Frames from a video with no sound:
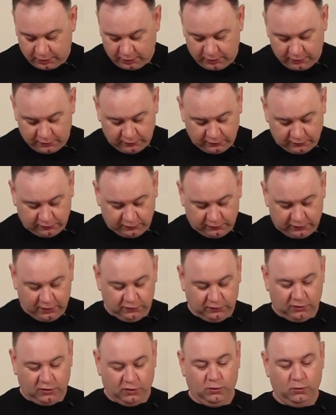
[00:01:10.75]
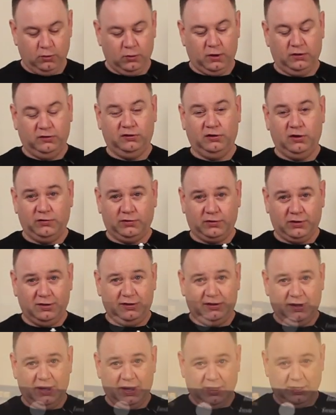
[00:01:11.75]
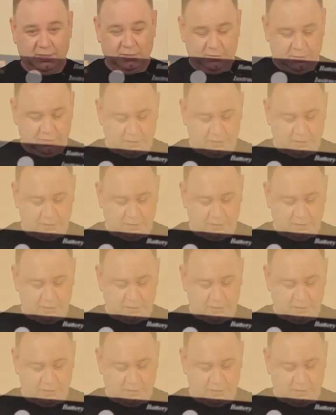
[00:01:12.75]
This is a new self-contained,